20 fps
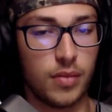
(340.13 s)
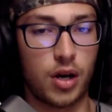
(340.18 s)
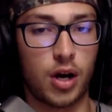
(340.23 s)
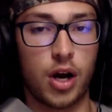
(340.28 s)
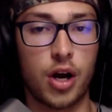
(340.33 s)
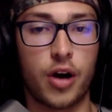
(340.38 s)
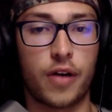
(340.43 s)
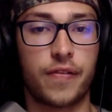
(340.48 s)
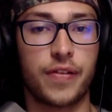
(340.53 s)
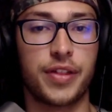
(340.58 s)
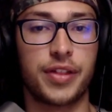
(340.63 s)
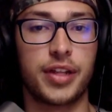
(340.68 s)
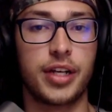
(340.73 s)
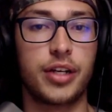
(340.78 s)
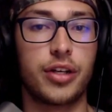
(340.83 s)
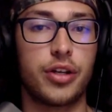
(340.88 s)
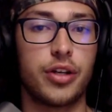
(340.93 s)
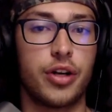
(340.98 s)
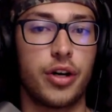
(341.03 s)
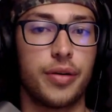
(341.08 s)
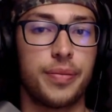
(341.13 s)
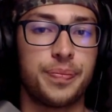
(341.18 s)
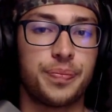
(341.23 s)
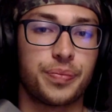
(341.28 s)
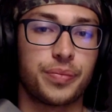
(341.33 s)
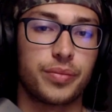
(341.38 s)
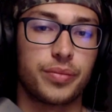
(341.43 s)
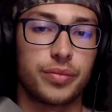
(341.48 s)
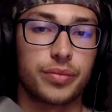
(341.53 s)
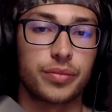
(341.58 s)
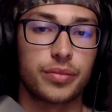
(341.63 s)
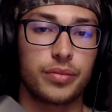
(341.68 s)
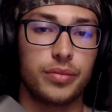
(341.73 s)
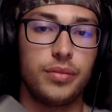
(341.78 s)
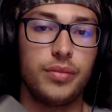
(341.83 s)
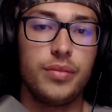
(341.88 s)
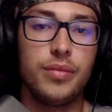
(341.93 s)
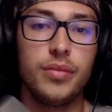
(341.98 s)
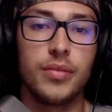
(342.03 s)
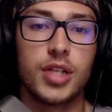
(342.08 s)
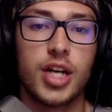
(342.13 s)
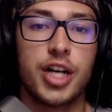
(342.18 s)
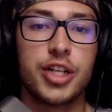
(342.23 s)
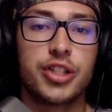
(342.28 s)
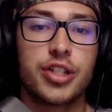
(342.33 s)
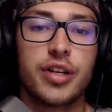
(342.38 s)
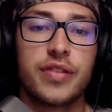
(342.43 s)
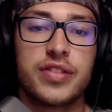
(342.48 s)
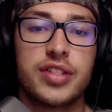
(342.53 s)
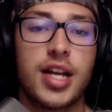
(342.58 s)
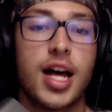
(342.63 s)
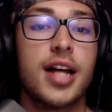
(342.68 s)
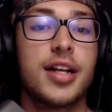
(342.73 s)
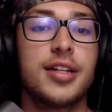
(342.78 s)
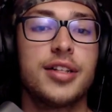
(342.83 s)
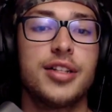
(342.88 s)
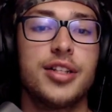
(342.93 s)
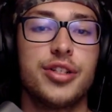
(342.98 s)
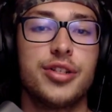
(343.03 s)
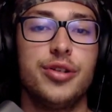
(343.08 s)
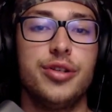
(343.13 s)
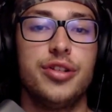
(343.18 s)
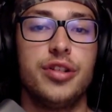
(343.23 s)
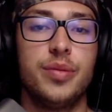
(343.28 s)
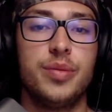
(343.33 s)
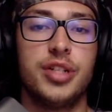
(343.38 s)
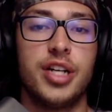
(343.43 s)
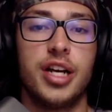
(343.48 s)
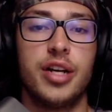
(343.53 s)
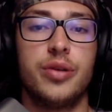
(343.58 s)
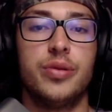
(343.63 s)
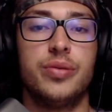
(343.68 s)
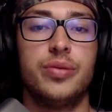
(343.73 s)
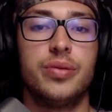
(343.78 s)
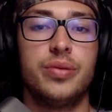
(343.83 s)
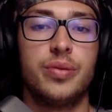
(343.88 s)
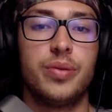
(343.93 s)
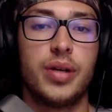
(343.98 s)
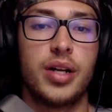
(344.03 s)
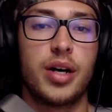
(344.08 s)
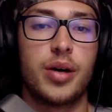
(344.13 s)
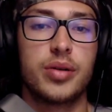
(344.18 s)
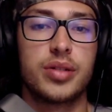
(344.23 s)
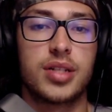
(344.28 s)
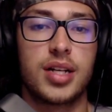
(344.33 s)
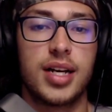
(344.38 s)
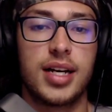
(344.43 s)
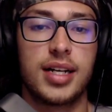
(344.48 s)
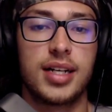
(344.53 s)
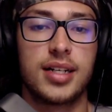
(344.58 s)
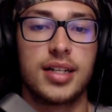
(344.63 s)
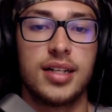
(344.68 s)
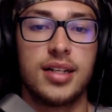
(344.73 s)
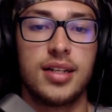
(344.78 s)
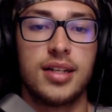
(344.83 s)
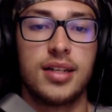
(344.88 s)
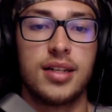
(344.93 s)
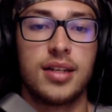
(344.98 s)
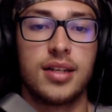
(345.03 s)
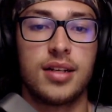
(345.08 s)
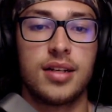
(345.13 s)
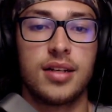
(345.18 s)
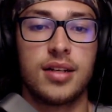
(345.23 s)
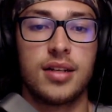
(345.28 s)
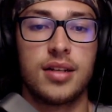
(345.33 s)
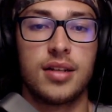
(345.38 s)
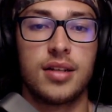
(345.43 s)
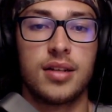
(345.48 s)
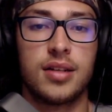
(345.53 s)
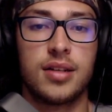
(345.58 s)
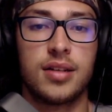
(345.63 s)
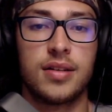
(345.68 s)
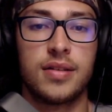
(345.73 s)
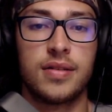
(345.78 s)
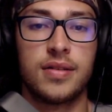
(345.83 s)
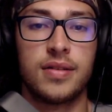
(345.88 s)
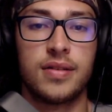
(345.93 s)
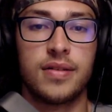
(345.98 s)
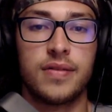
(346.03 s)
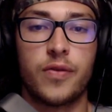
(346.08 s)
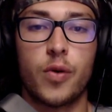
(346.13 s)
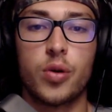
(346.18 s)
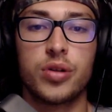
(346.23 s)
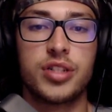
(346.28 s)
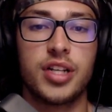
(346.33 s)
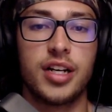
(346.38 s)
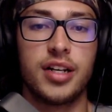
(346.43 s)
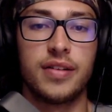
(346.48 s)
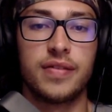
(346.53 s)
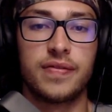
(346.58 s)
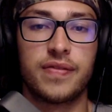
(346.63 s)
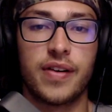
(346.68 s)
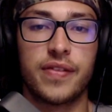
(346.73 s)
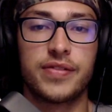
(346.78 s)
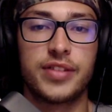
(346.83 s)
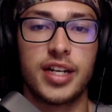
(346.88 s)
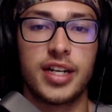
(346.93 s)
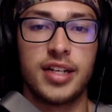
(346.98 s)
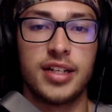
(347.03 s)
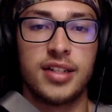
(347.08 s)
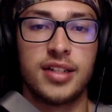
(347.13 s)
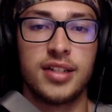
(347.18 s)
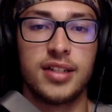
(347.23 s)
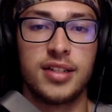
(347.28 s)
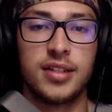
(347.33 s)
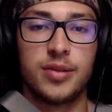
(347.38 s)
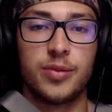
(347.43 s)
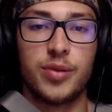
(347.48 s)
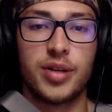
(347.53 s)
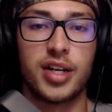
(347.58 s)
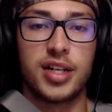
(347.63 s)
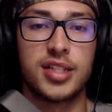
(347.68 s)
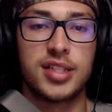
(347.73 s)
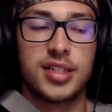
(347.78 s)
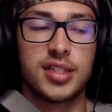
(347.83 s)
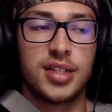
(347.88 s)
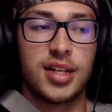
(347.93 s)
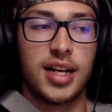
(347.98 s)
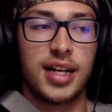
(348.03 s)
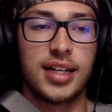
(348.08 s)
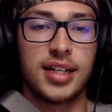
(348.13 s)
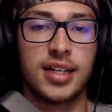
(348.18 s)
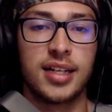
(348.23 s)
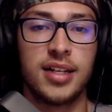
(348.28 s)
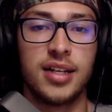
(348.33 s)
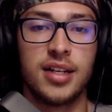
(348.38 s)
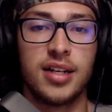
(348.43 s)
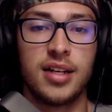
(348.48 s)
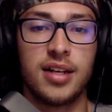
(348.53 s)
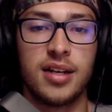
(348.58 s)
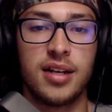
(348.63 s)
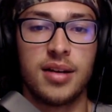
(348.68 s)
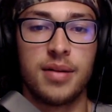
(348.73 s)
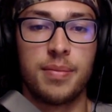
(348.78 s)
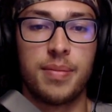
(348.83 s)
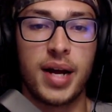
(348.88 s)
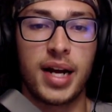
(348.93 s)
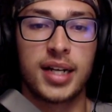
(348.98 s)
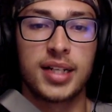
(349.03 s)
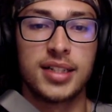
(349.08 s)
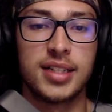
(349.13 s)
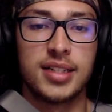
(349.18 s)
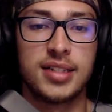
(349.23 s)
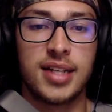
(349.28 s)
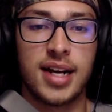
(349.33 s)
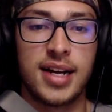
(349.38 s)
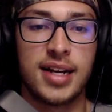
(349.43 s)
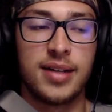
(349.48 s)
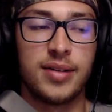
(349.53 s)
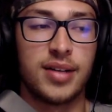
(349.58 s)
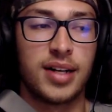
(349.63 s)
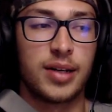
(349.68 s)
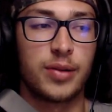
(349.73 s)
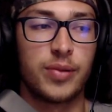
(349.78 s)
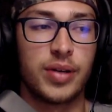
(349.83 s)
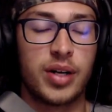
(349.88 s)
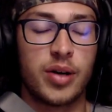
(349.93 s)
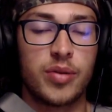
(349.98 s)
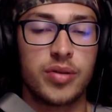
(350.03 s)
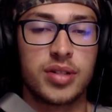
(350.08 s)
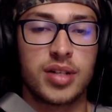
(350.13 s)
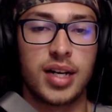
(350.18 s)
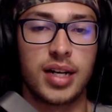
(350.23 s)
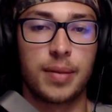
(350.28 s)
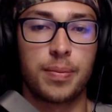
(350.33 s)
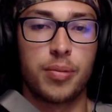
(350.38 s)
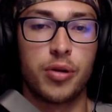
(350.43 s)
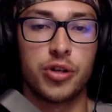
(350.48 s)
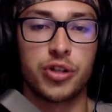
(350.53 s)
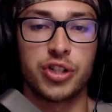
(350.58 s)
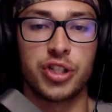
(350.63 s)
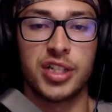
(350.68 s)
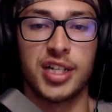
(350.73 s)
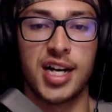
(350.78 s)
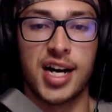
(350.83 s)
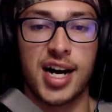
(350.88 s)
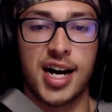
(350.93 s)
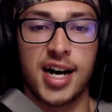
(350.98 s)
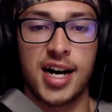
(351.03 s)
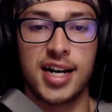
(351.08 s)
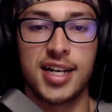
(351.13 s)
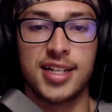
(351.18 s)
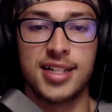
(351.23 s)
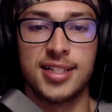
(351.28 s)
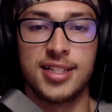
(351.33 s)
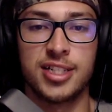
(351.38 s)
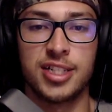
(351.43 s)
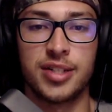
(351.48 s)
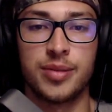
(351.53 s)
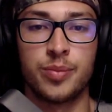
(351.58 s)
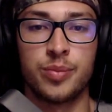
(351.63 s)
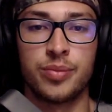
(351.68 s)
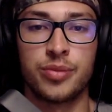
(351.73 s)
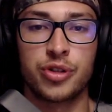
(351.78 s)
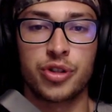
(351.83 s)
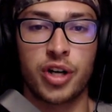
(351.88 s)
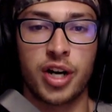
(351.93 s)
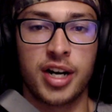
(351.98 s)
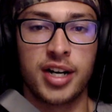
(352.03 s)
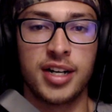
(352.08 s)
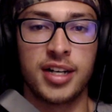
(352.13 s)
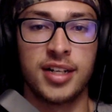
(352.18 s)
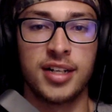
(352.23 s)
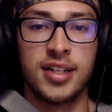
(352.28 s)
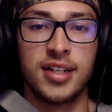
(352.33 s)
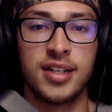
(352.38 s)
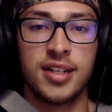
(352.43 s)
I often think, you know, I should have started this YouTube channel when I was like 14, 15, when I, like, back in the day, like, when I was, like, pushing hard at the gym, training.